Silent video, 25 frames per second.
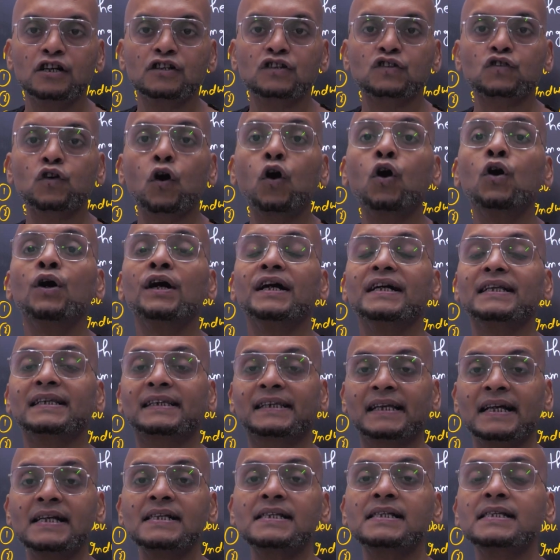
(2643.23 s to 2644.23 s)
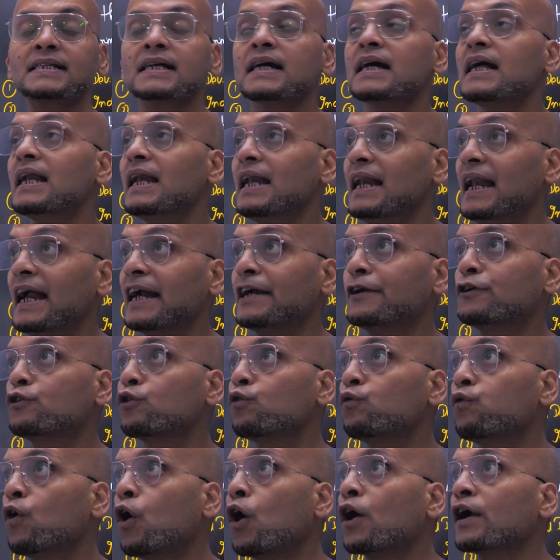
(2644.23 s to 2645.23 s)
So this led to
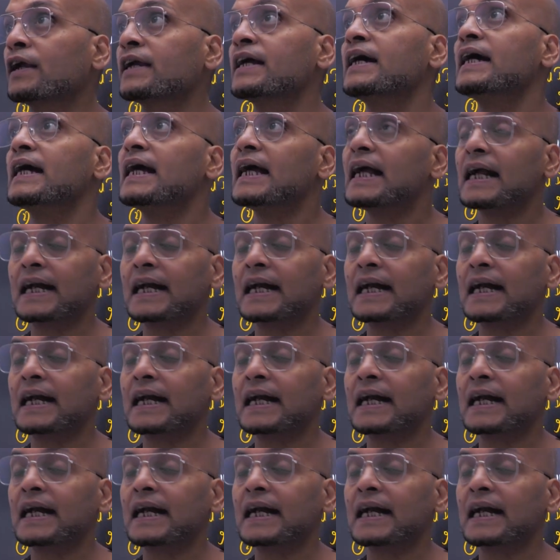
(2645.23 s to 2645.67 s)
what?